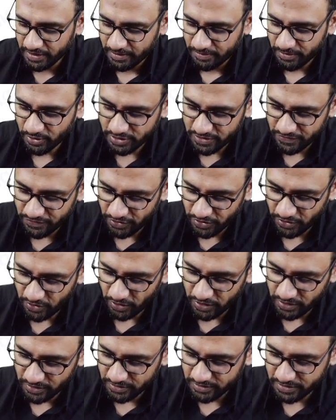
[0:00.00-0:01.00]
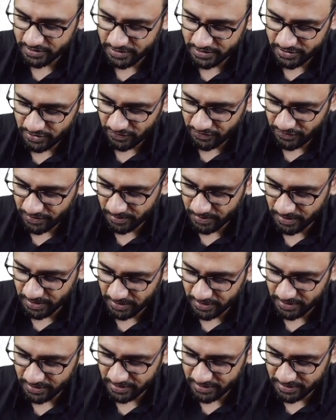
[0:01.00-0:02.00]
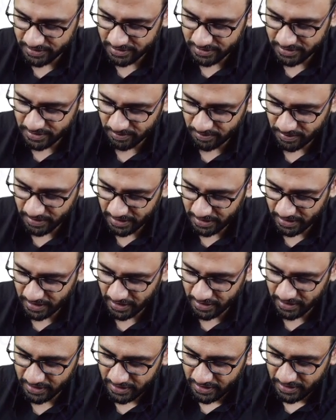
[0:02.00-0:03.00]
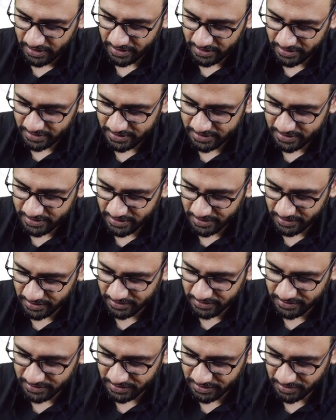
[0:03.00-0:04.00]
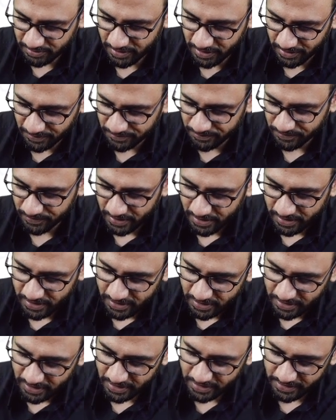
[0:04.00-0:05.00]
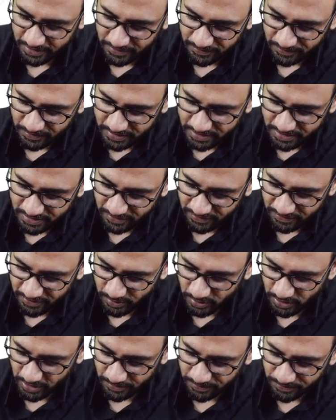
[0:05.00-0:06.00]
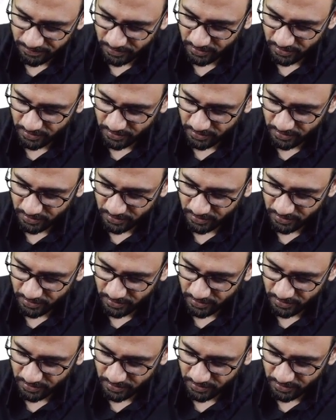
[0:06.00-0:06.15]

Because if you recall, this is your femur, this is the patella, and this is the tibia, right? This is the fibula.